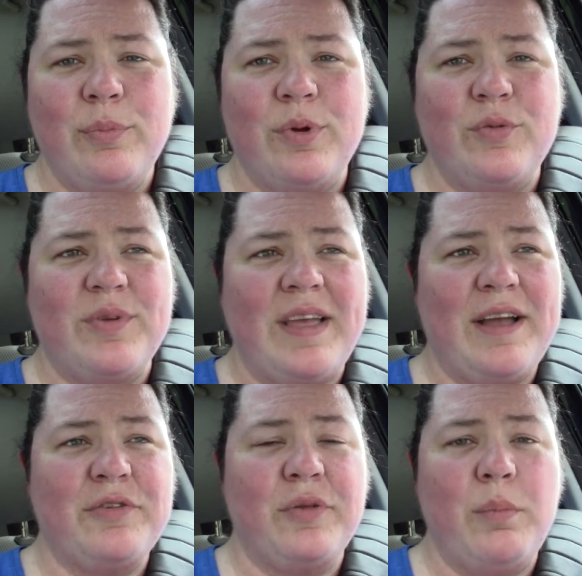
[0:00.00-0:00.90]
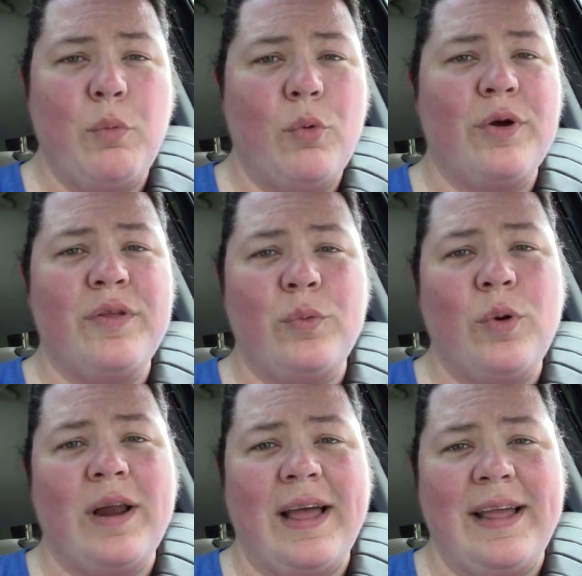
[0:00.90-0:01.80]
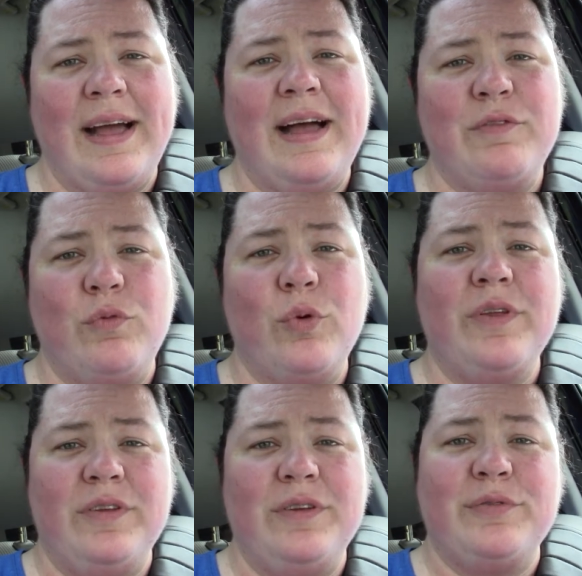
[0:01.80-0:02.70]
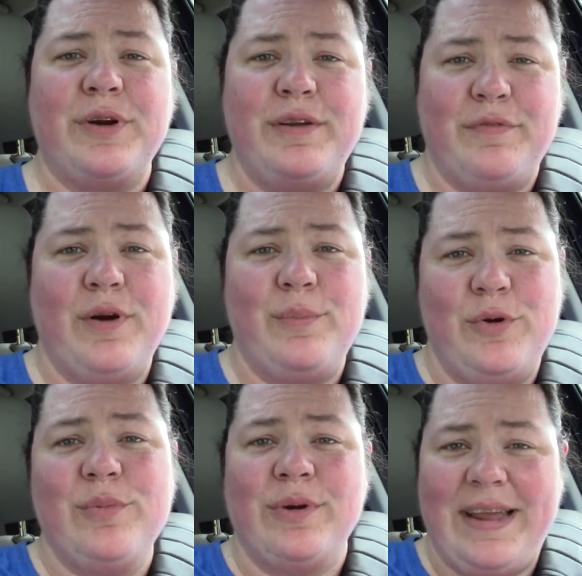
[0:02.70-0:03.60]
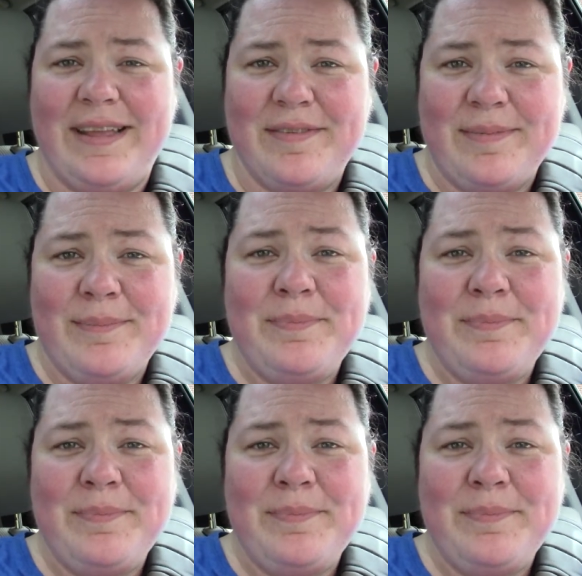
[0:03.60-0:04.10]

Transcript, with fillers: which was actually more than what I got for the delivery from Uber Eats.